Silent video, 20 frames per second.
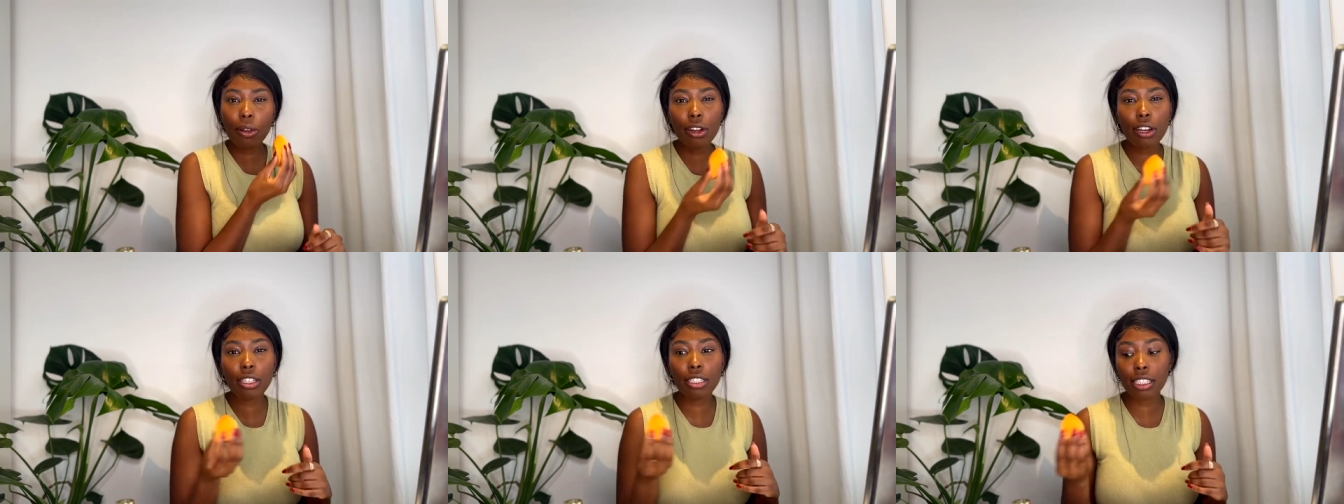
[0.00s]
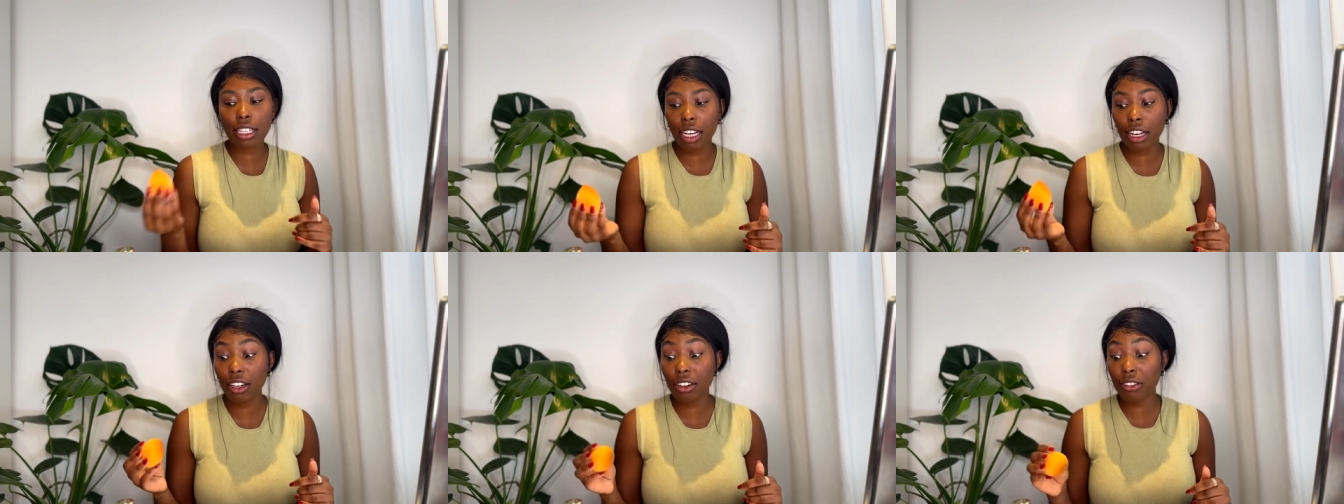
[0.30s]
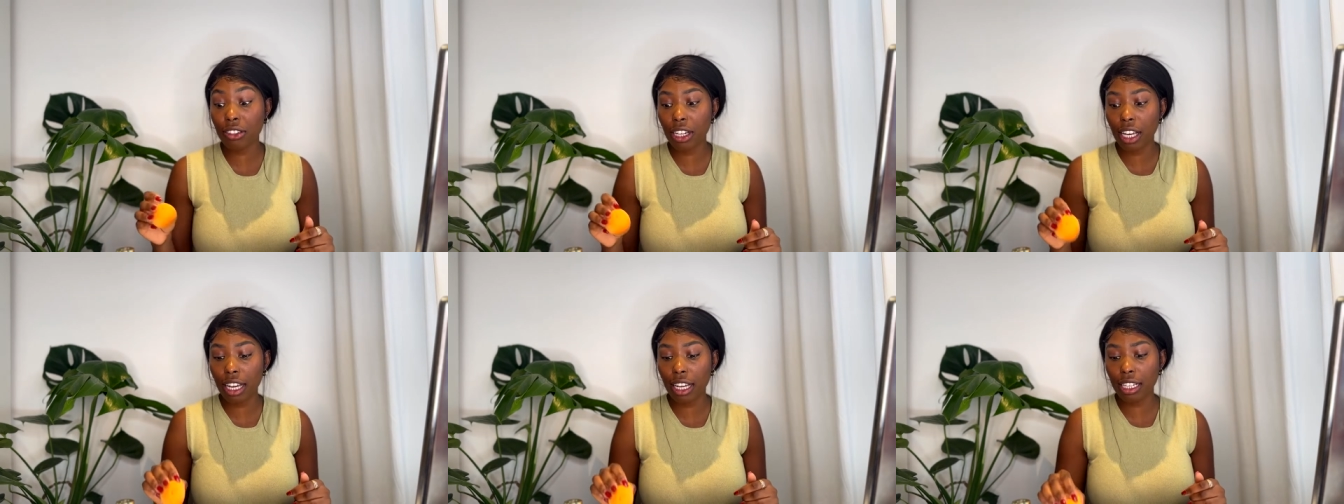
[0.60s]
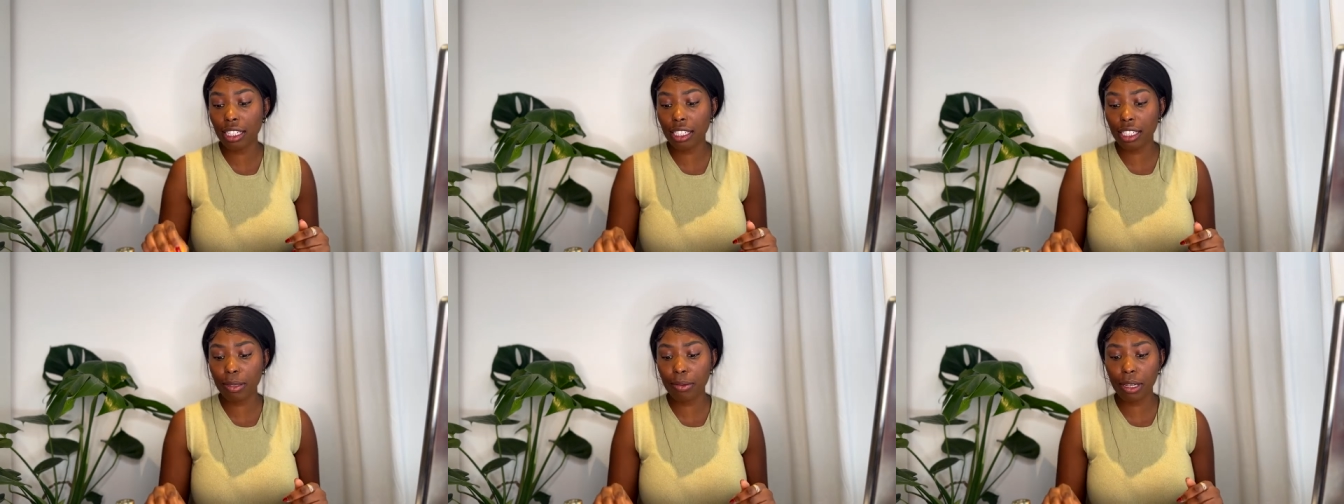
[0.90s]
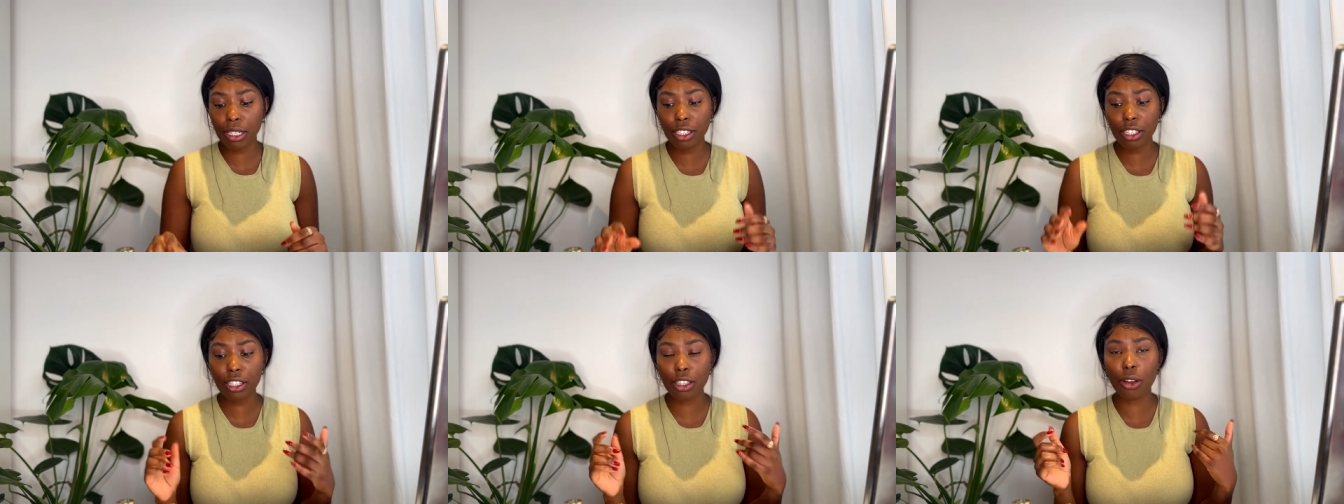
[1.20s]
are scared of change,
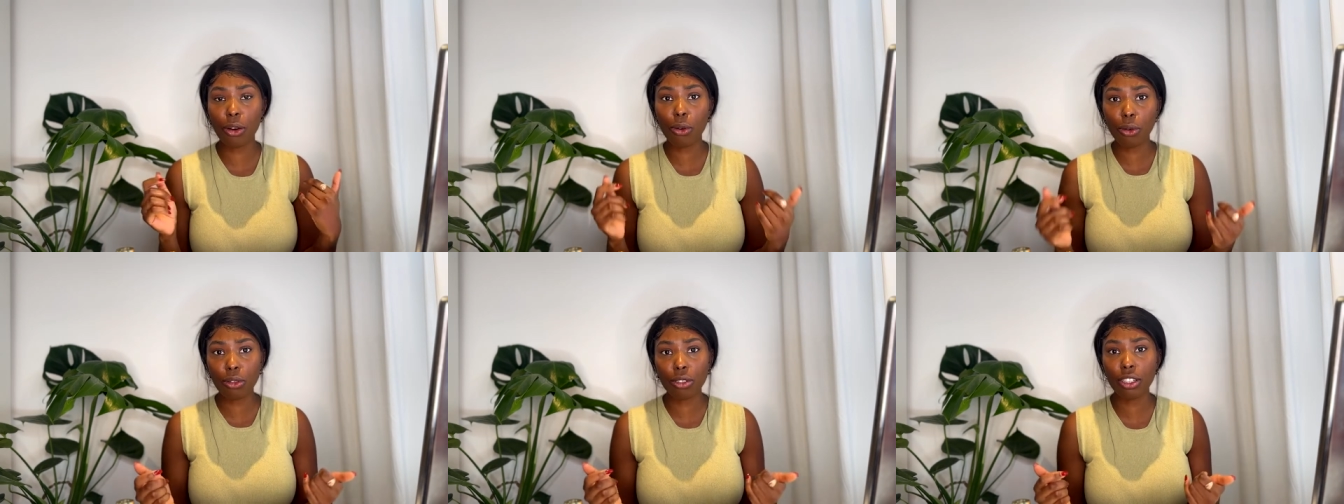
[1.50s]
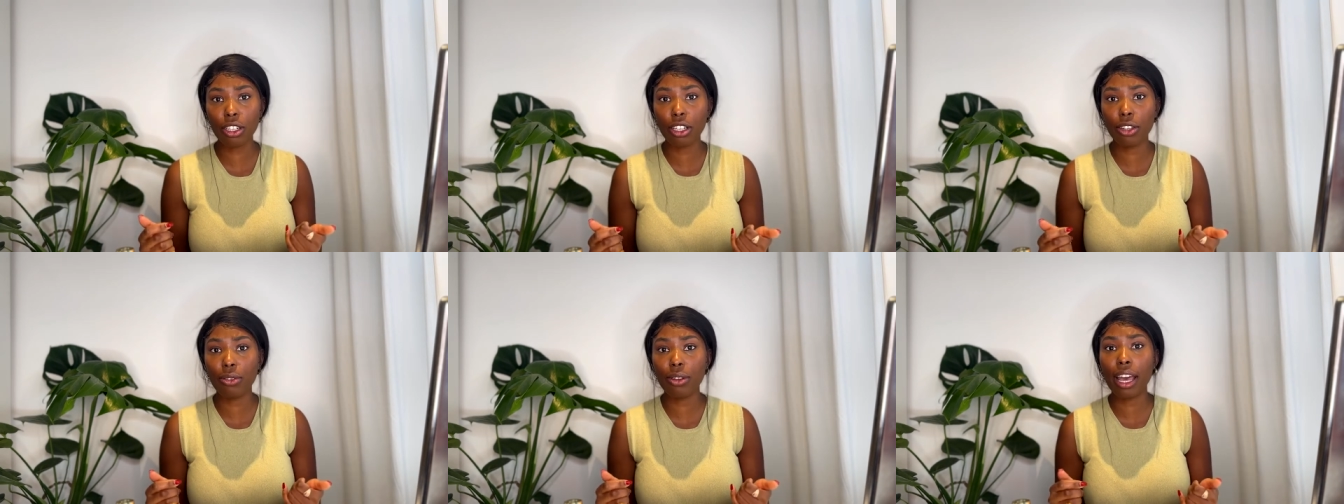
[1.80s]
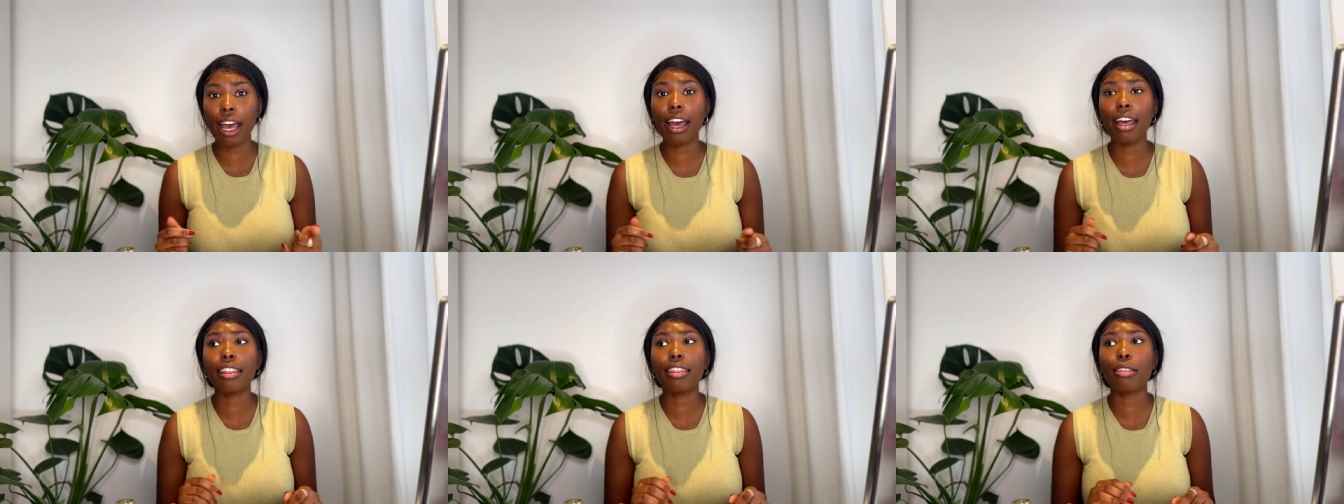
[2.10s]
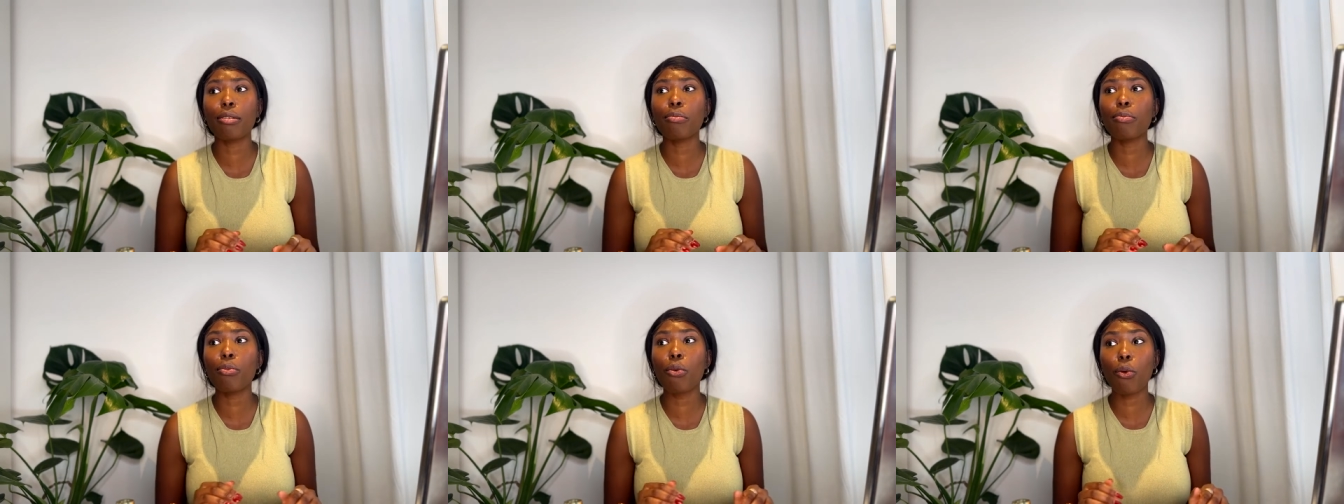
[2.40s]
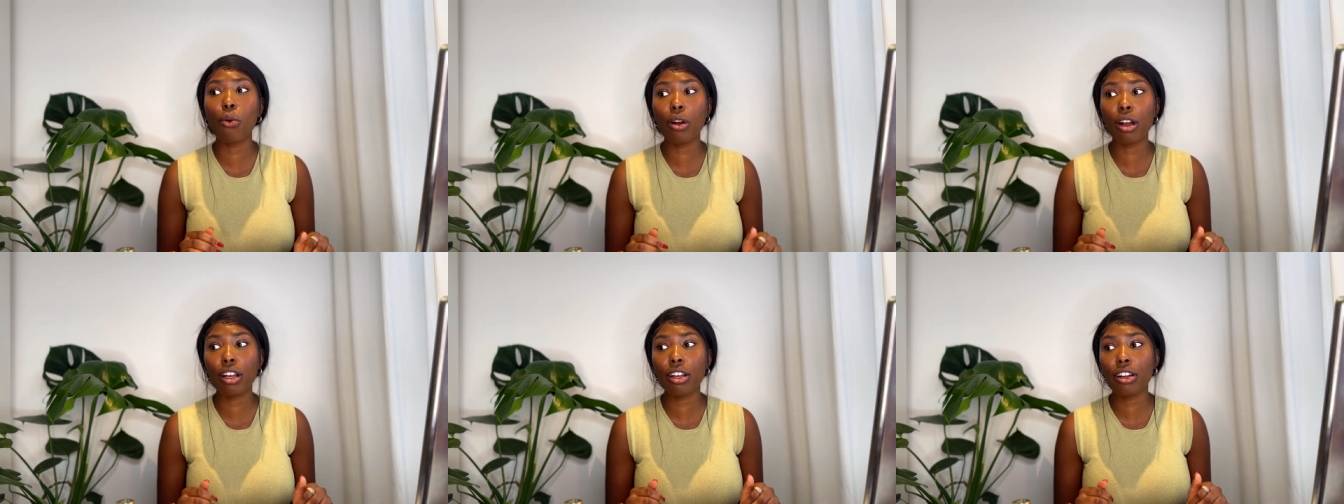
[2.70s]
especially the older you get, the
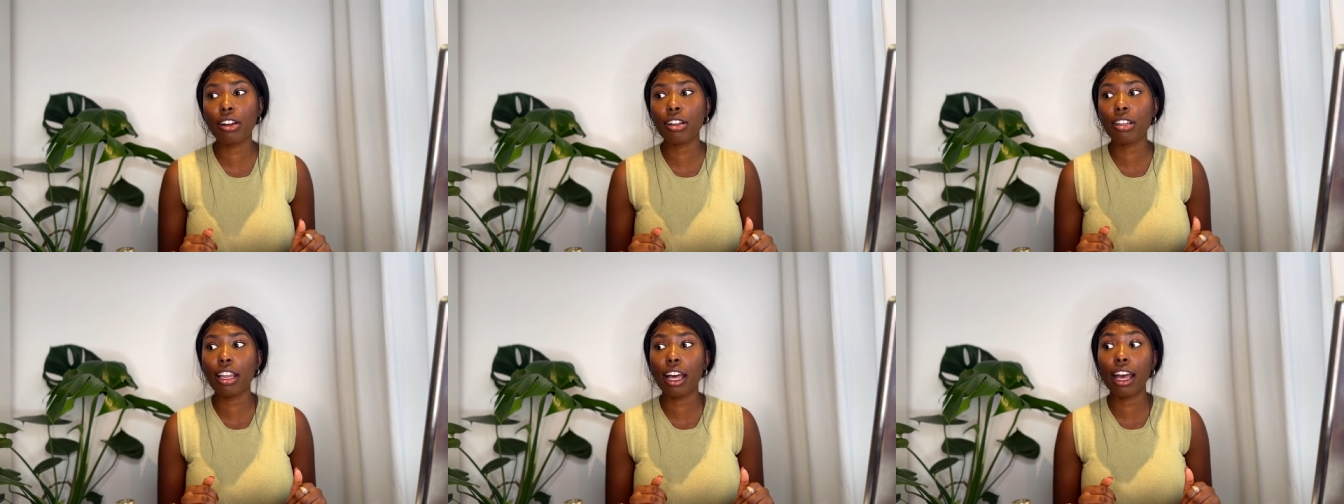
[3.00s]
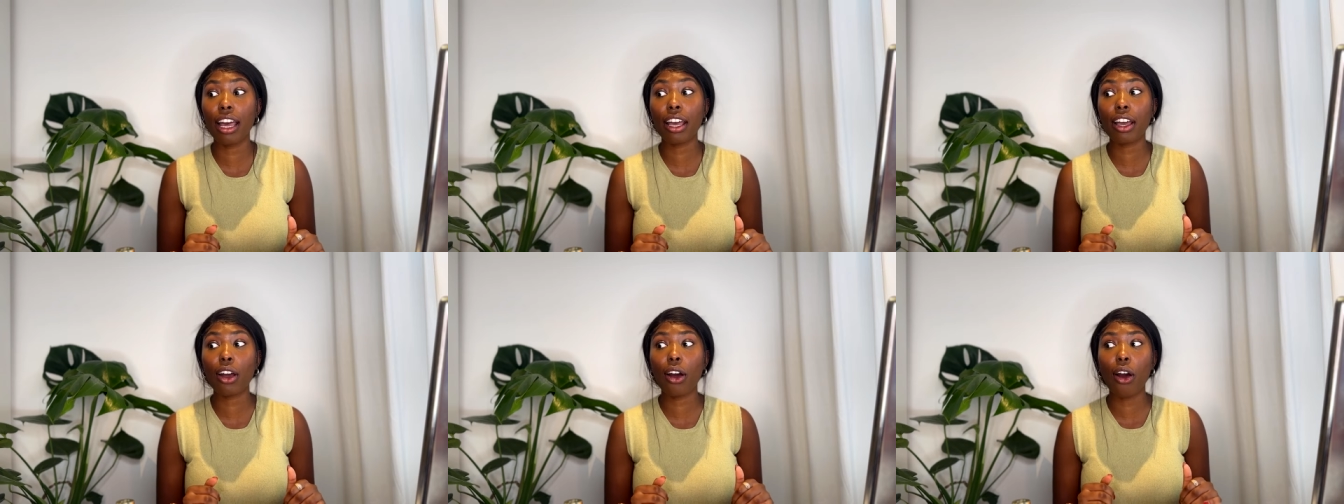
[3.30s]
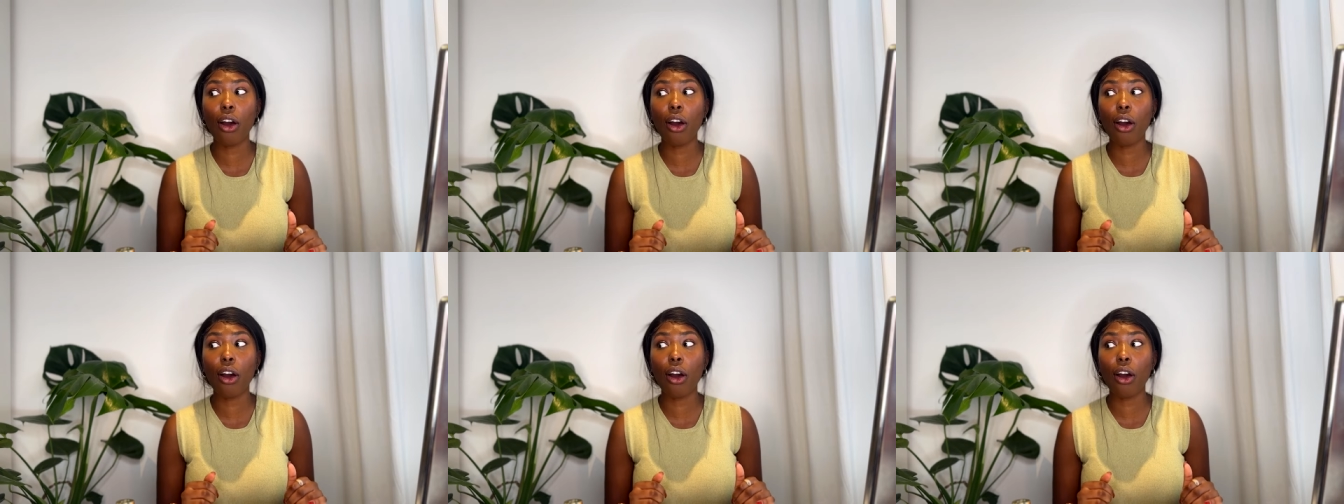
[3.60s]
more you're like,